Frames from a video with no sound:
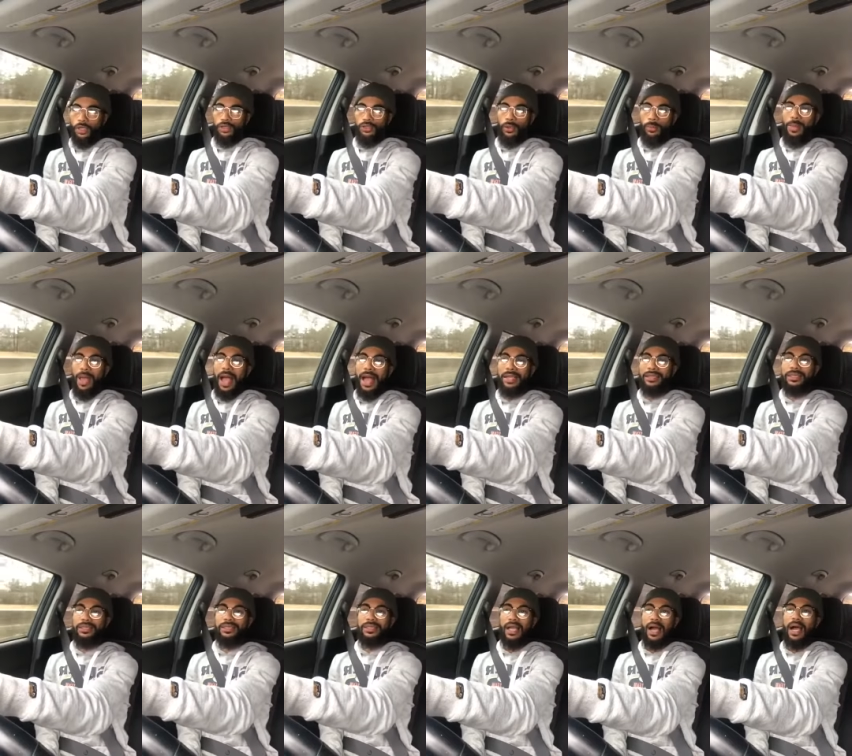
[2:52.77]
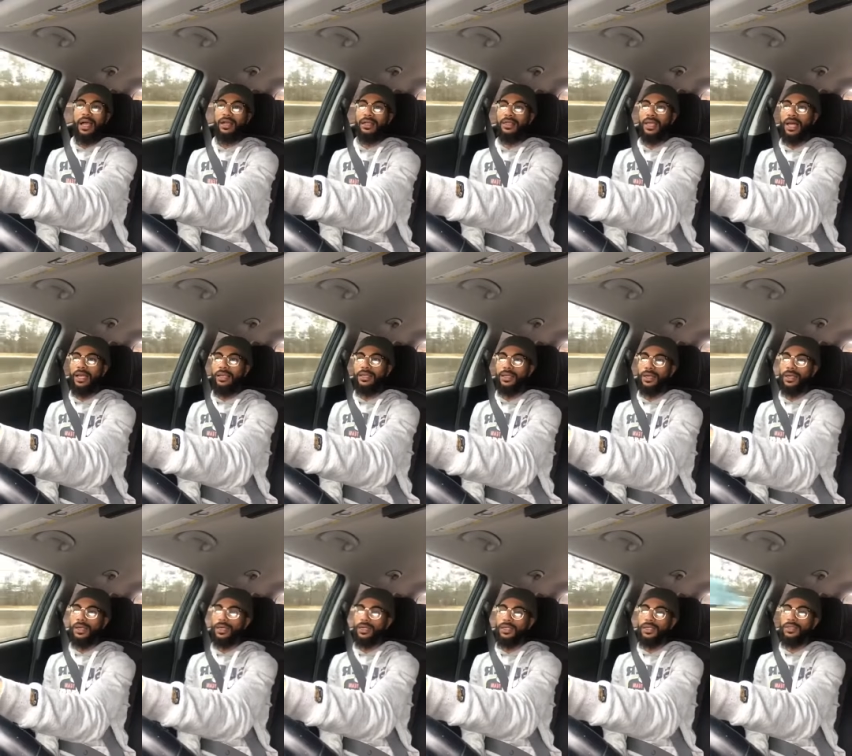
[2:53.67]
So mass is kind of like
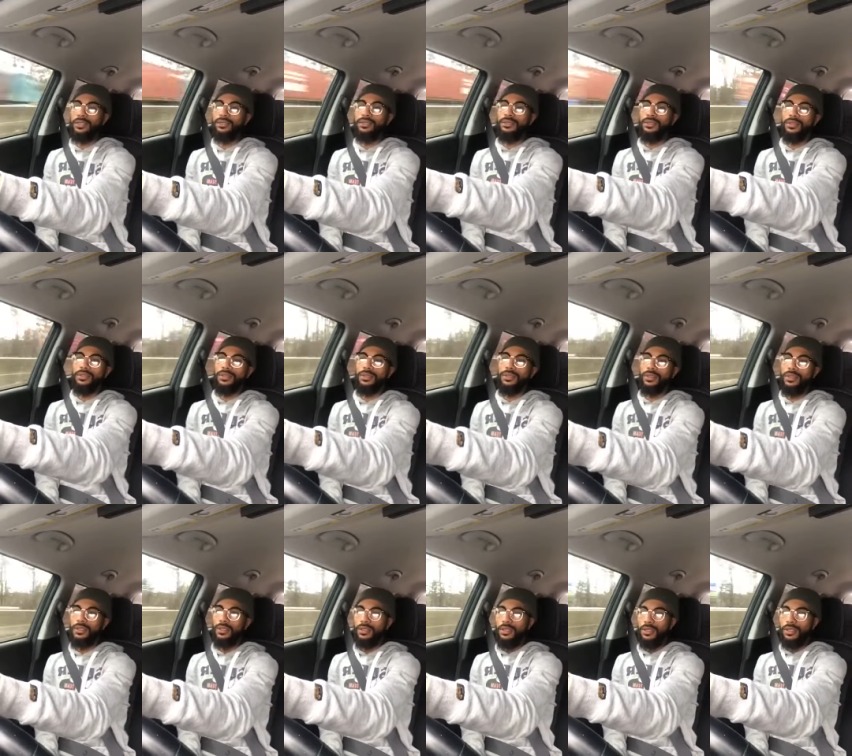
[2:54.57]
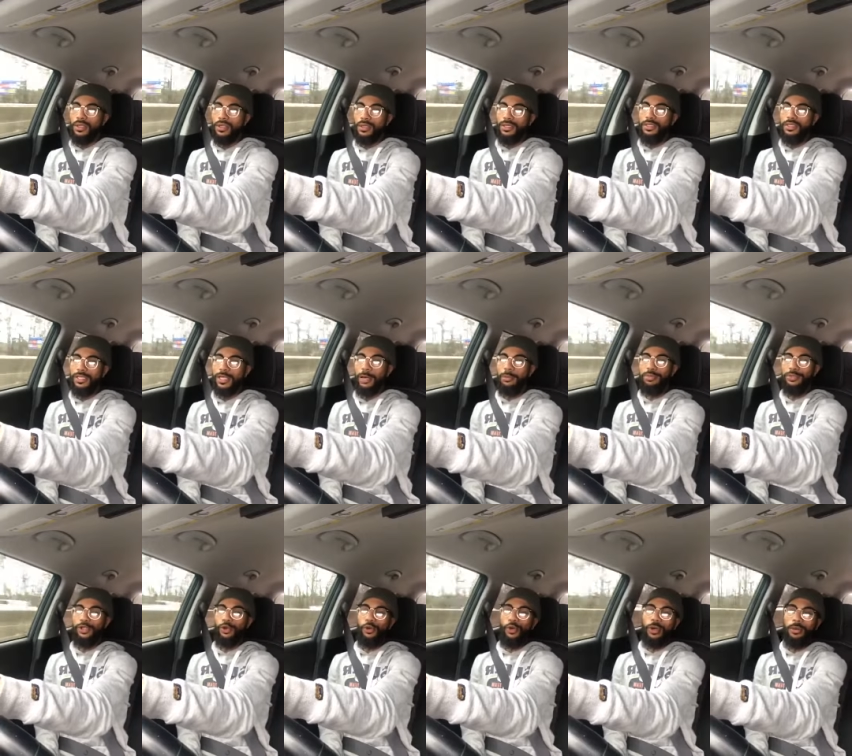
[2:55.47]
uh,
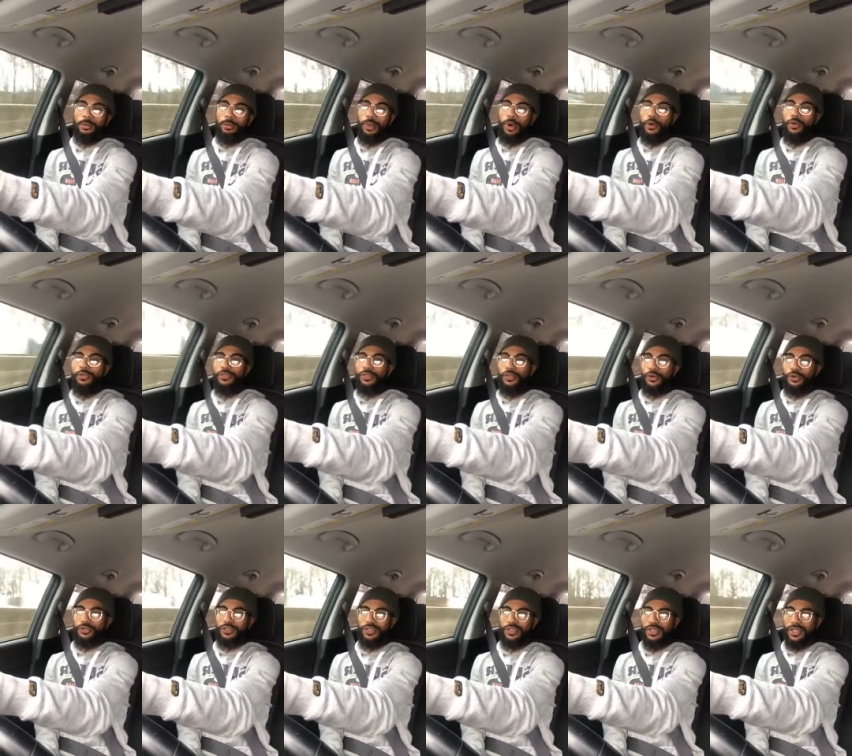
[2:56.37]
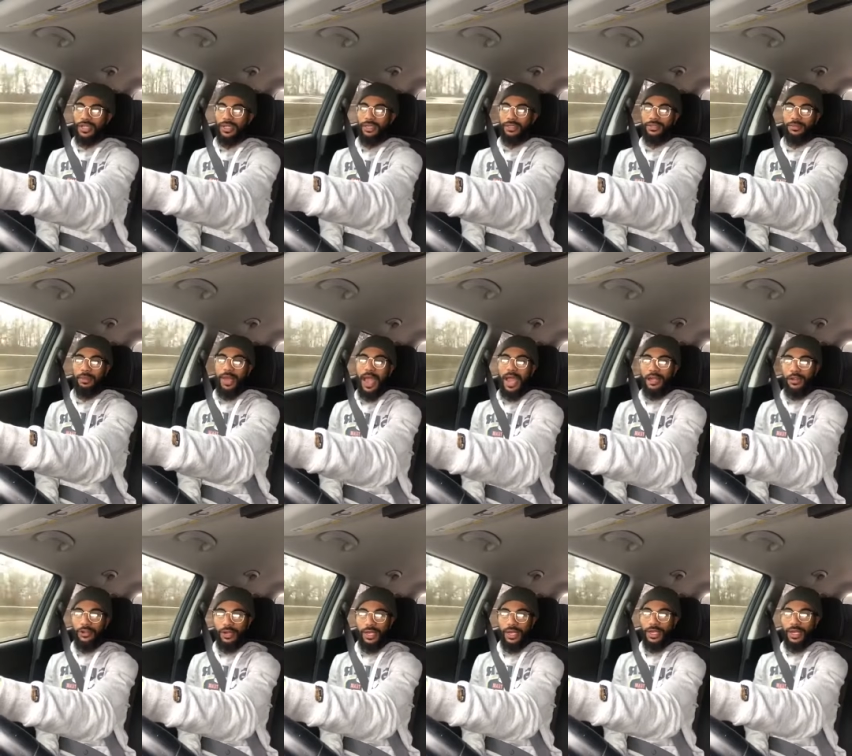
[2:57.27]
subduing both those things,
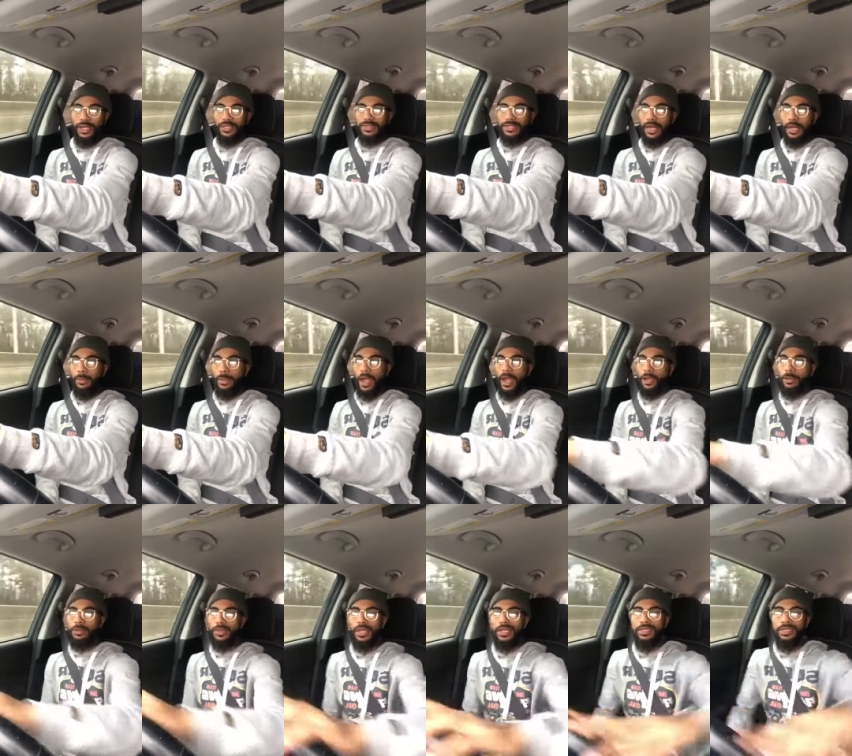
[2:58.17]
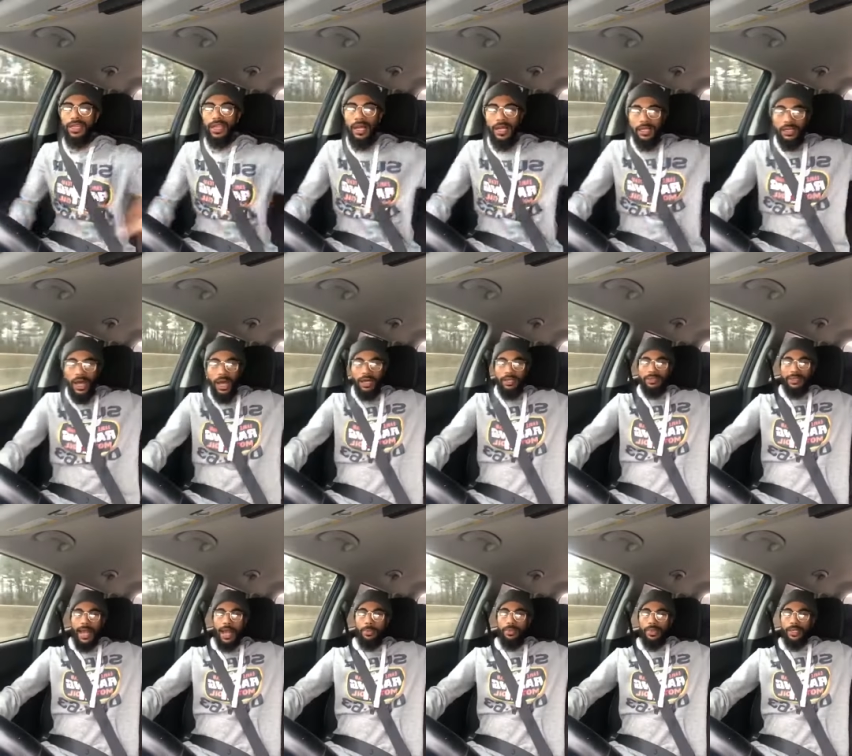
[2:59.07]
matter and antimatter. But let's stay on, on
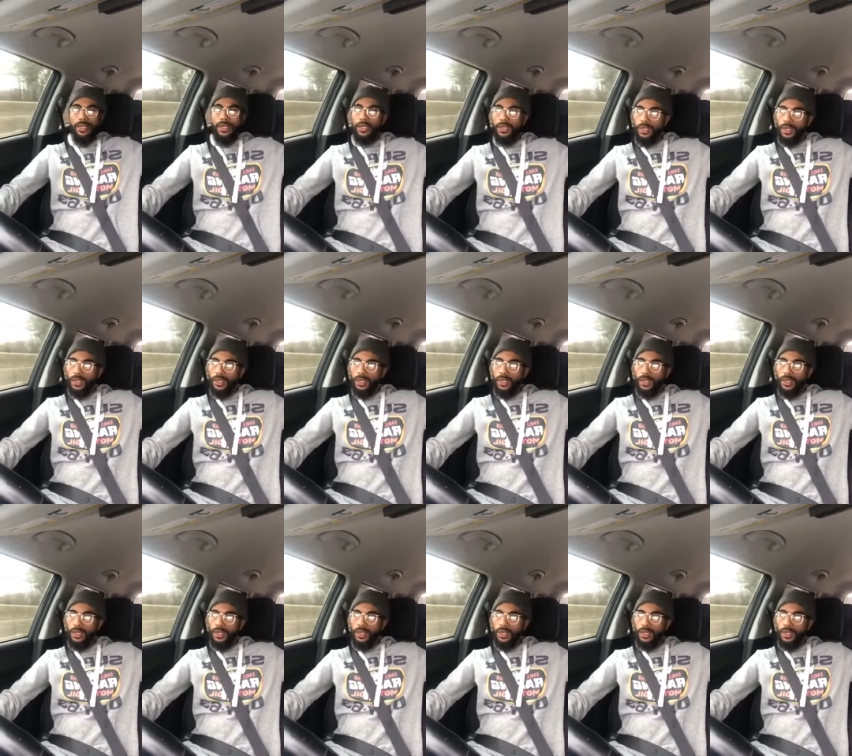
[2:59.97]
topic.